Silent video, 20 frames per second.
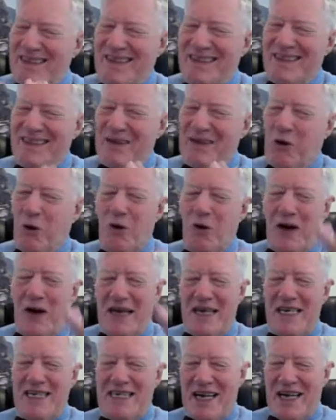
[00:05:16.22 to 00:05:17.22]
courtly
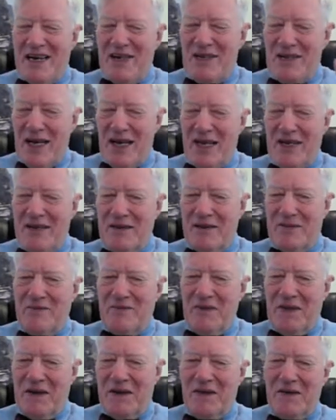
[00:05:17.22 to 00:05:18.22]
sounds like
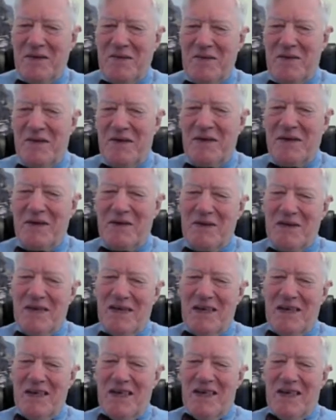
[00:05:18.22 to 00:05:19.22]

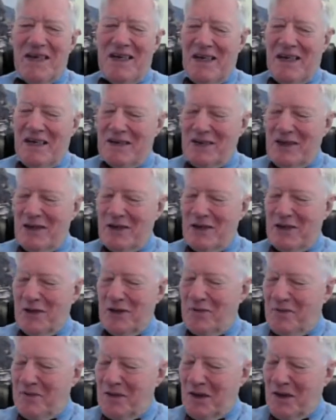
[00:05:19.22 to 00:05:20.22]
like such a
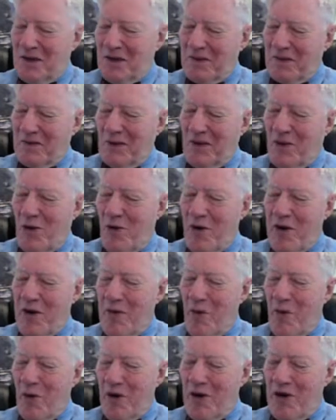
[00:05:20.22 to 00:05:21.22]
corny
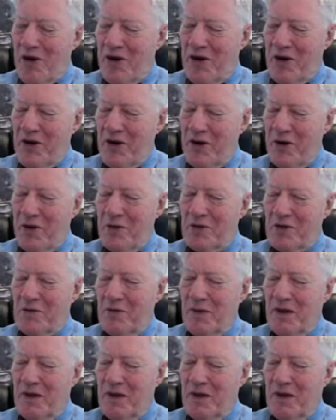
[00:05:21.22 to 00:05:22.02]
word to use, but